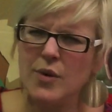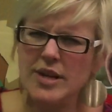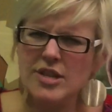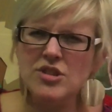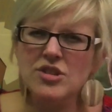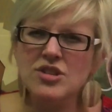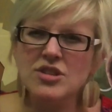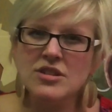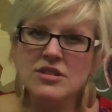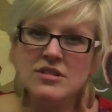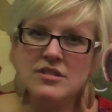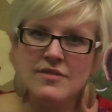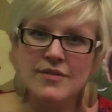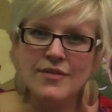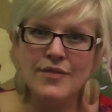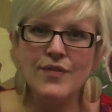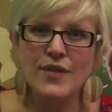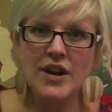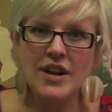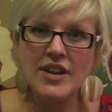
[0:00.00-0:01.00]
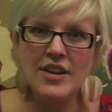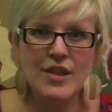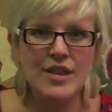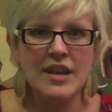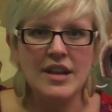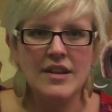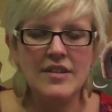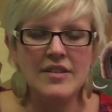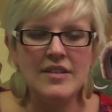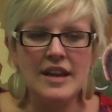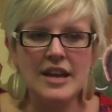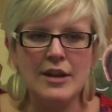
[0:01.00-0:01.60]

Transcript: questions and find things